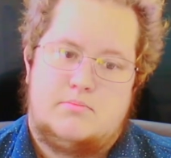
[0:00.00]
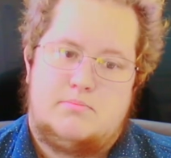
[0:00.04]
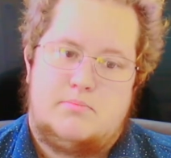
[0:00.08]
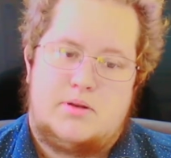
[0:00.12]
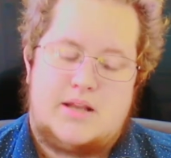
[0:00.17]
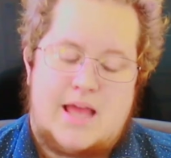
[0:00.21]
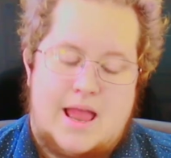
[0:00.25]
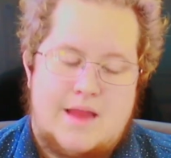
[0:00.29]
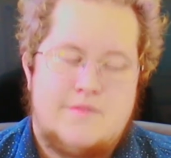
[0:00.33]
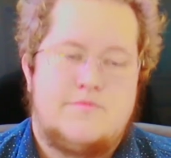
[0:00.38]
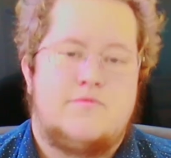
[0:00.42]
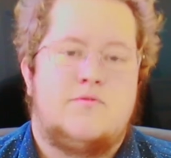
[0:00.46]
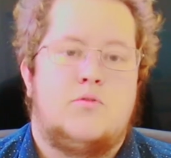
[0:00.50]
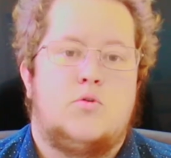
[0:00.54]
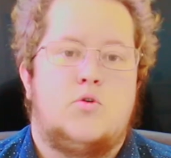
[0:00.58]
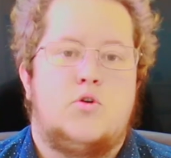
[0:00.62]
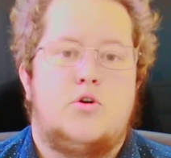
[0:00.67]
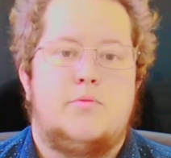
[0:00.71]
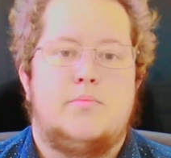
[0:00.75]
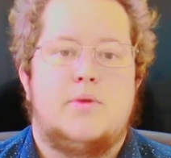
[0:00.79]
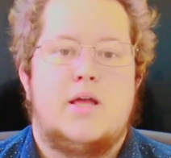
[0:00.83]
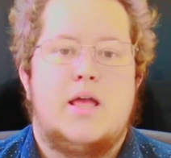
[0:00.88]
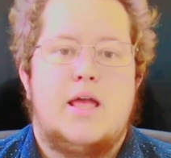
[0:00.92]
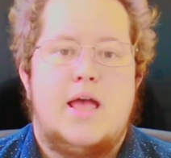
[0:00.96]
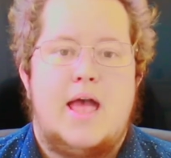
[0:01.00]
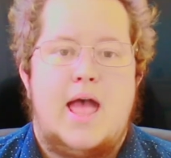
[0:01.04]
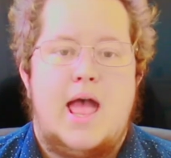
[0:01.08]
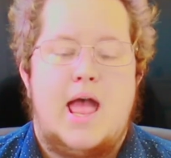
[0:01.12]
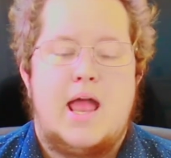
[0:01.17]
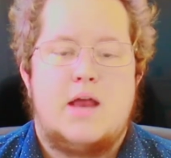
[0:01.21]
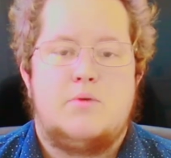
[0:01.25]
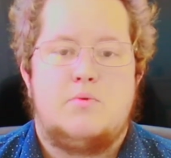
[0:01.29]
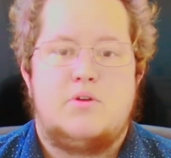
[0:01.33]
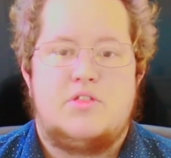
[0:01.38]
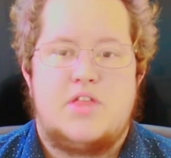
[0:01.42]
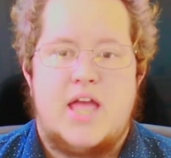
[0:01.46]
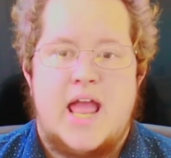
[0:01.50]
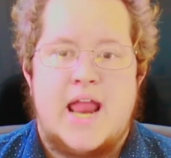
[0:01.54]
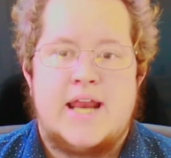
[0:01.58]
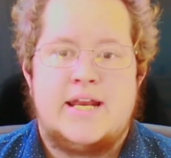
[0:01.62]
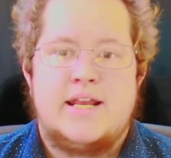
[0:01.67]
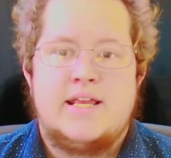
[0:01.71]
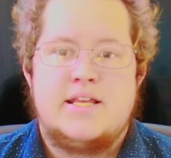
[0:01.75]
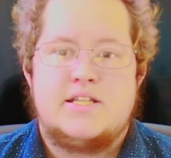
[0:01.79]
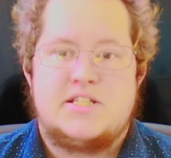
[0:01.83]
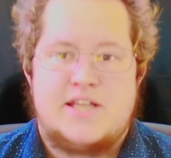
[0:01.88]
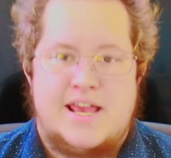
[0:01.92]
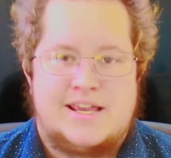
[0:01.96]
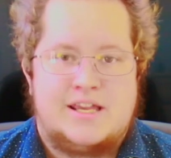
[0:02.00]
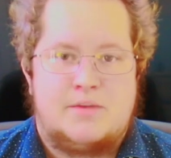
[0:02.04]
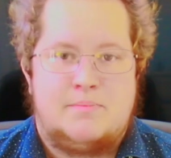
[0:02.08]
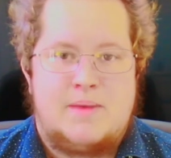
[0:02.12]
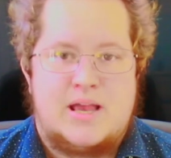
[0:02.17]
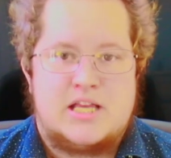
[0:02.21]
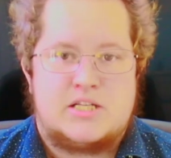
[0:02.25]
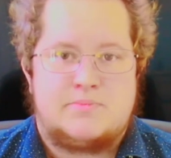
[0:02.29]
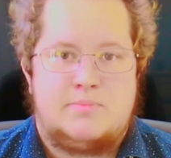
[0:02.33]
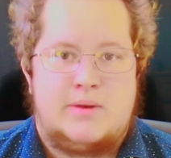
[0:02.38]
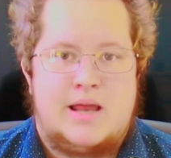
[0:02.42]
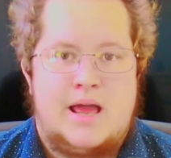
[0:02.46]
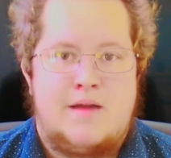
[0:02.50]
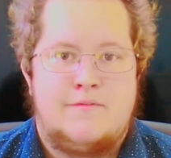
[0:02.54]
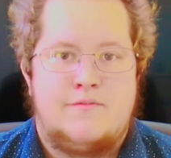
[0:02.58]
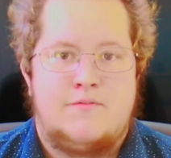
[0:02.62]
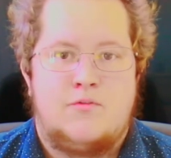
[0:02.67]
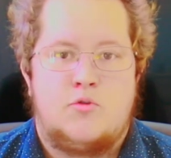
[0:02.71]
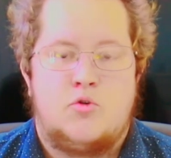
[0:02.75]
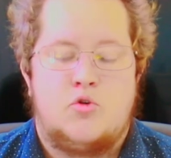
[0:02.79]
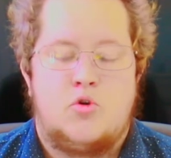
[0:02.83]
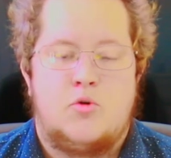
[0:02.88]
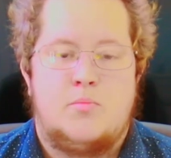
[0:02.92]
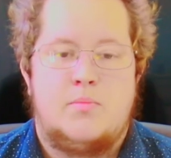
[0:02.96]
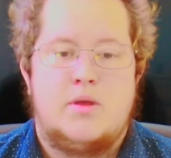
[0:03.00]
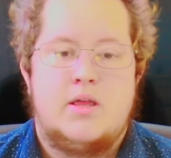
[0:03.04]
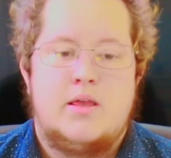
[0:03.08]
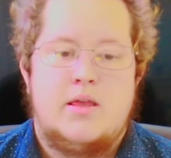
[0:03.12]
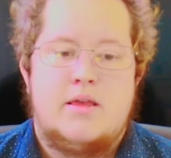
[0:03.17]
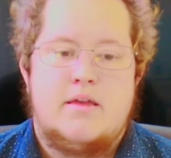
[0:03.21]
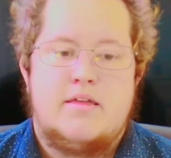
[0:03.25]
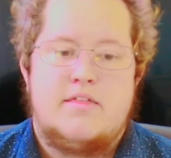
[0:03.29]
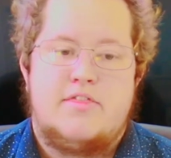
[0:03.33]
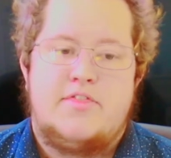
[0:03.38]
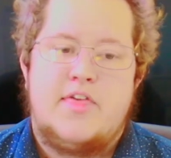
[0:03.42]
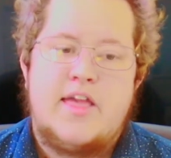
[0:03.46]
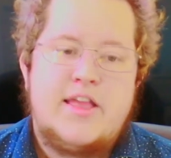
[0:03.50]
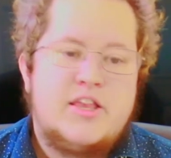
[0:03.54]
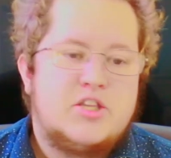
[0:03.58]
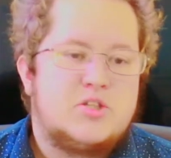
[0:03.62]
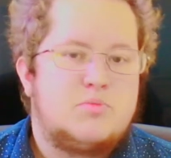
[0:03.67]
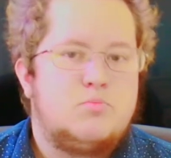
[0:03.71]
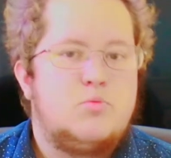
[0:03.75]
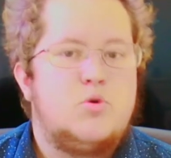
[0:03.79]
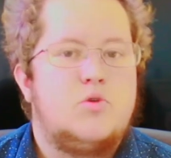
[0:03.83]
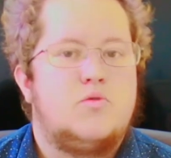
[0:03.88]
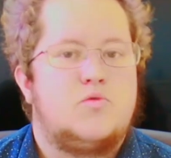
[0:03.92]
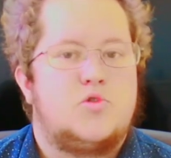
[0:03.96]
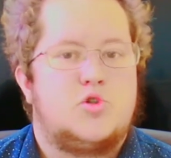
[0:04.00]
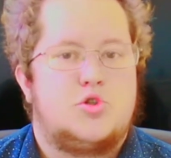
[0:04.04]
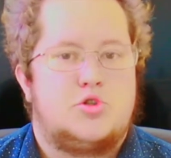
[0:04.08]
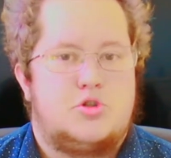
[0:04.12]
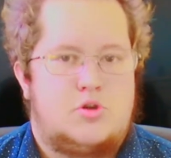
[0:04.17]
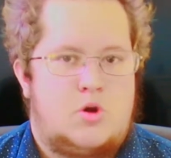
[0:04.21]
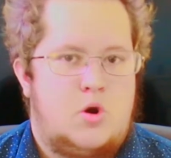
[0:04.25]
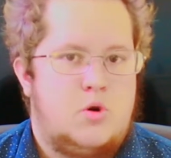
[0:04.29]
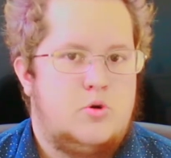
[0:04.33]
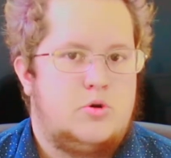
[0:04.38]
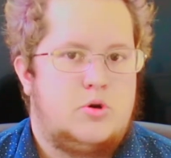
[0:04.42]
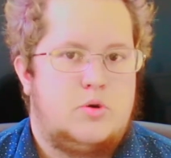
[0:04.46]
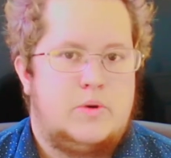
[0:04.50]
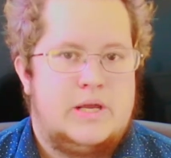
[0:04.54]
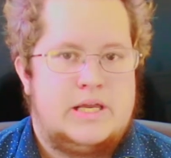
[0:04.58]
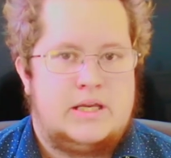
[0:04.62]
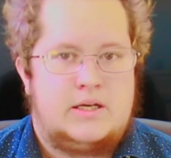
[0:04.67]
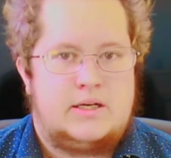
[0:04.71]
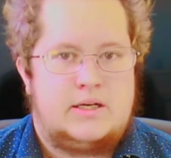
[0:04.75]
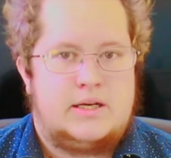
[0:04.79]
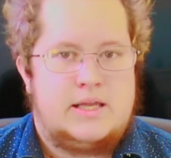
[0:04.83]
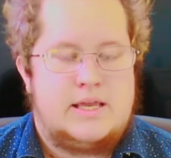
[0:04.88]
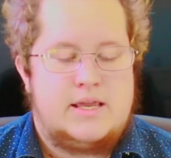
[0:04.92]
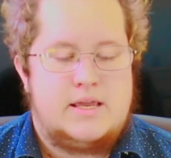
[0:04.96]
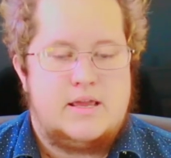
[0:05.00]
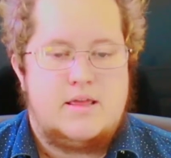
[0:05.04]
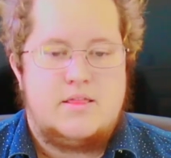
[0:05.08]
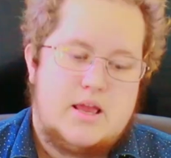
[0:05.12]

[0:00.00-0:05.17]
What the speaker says: platform, and with any tech-based platform, things move so quickly.